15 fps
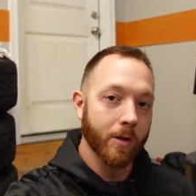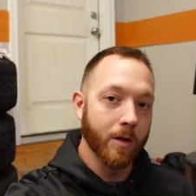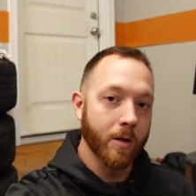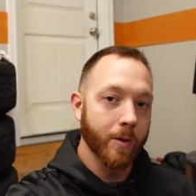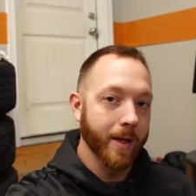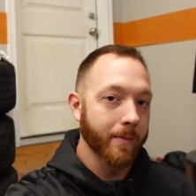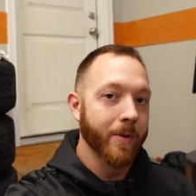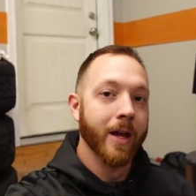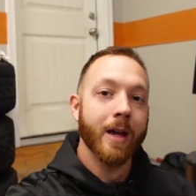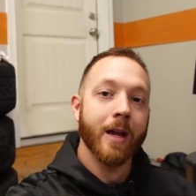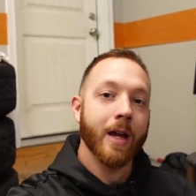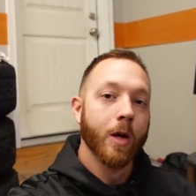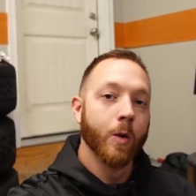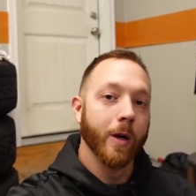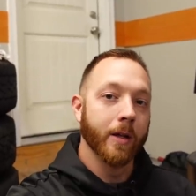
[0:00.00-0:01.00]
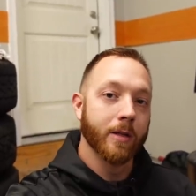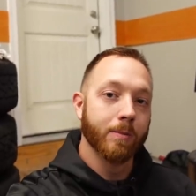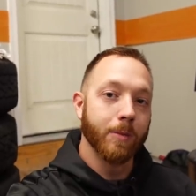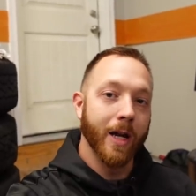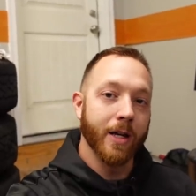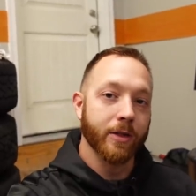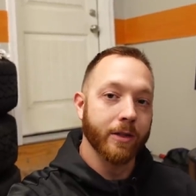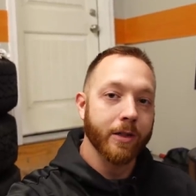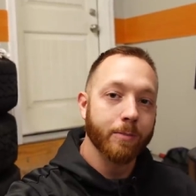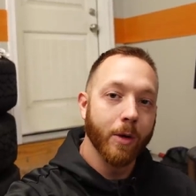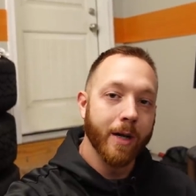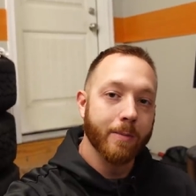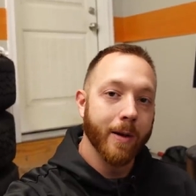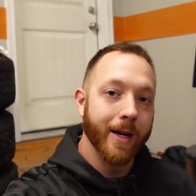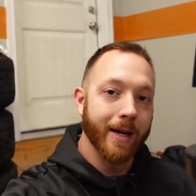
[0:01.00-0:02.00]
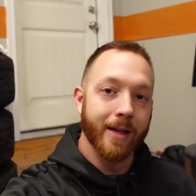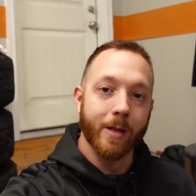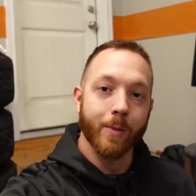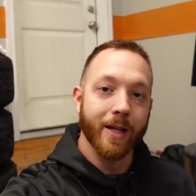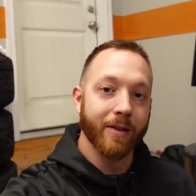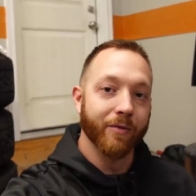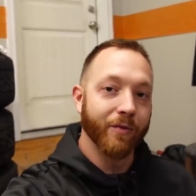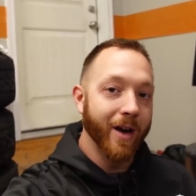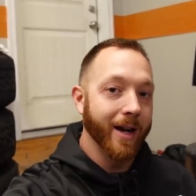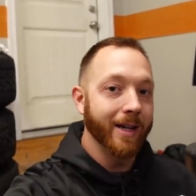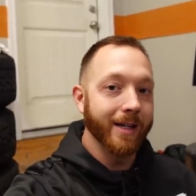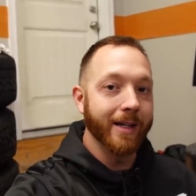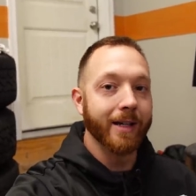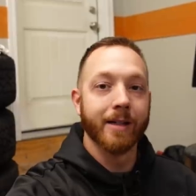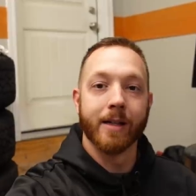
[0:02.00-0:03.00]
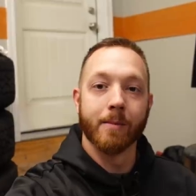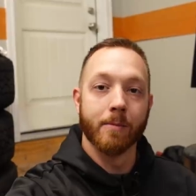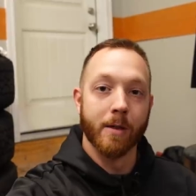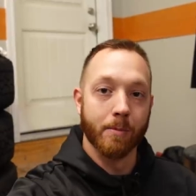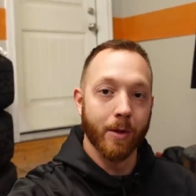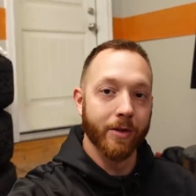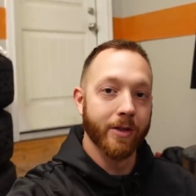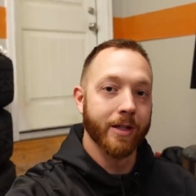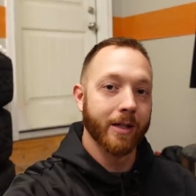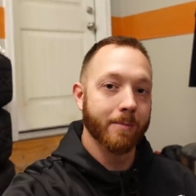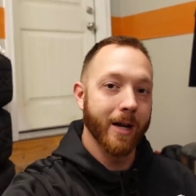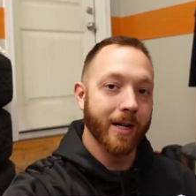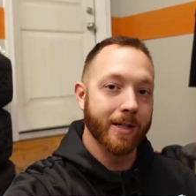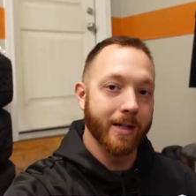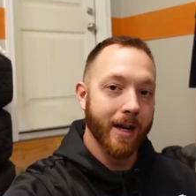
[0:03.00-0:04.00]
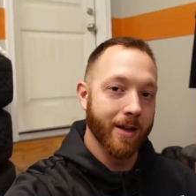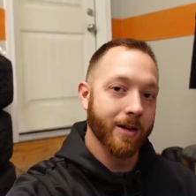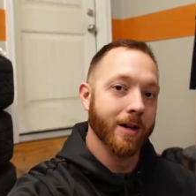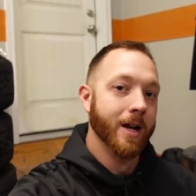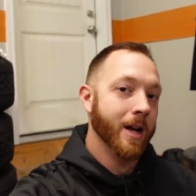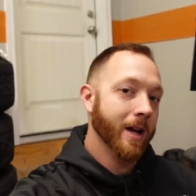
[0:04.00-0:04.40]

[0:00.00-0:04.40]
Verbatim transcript: real quick, quick splash of spray paint, and then we can finally get to putting this thing back together